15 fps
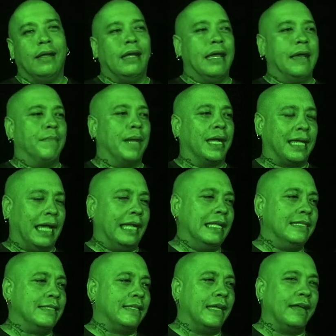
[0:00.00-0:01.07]
And my gut
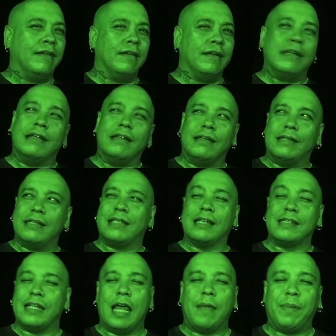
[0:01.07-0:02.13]
instinct, this
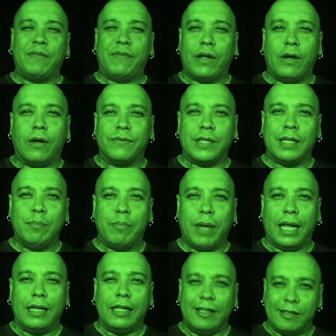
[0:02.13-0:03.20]
doesn't happen very often,
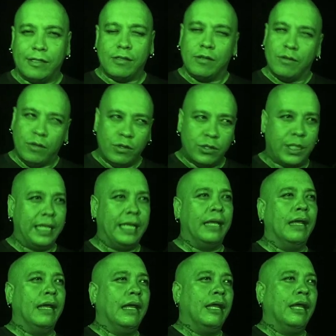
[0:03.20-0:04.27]
but it's usually
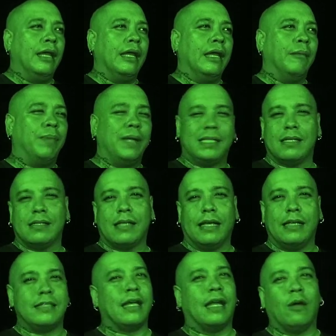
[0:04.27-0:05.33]
in places
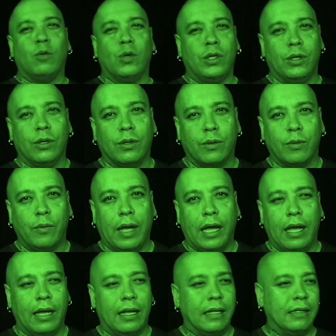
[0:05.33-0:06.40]
like Istana Wood,
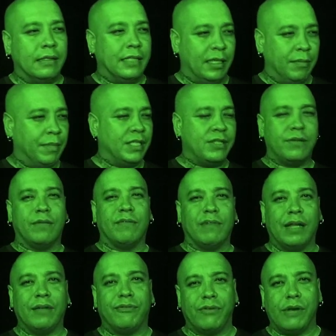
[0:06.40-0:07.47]
where demons
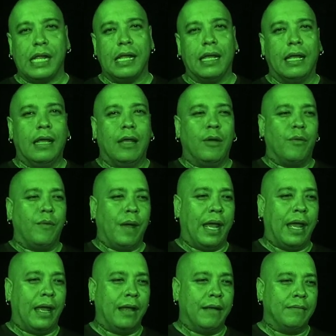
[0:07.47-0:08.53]
run free,
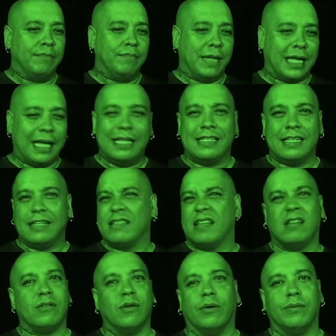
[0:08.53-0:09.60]
where my gut instinct
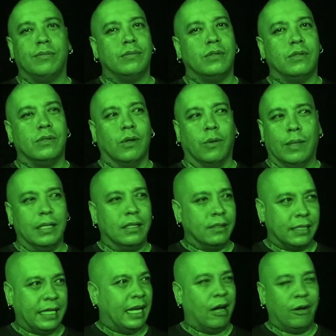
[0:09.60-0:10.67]
says, no, Noel,
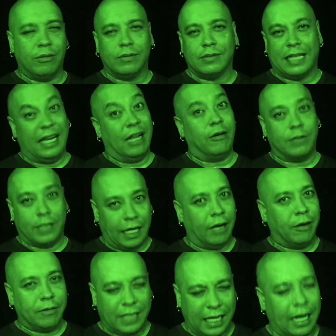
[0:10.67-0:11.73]
get out, get out, get
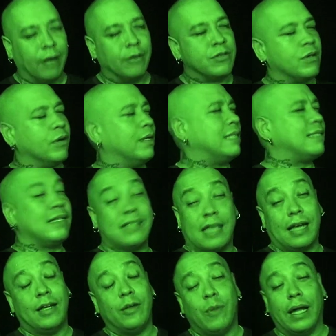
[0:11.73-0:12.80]
out, get out. So that's
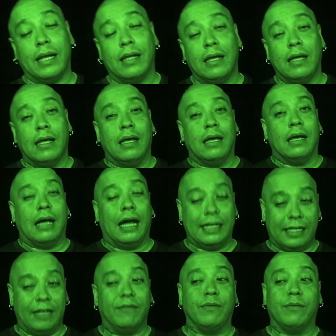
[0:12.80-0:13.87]
exactly what I
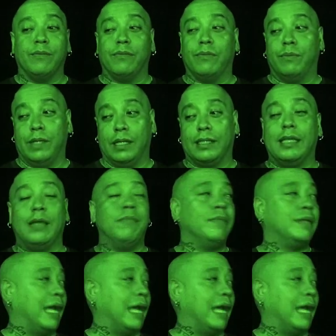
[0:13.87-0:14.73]
did with the team.